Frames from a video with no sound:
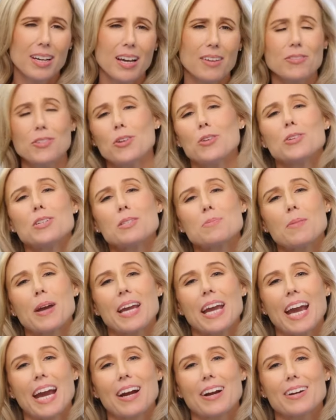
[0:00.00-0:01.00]
I've noticed
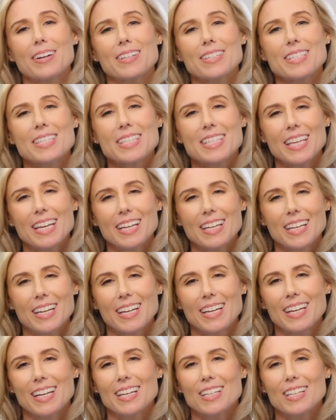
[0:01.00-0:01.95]
my hair is thinning,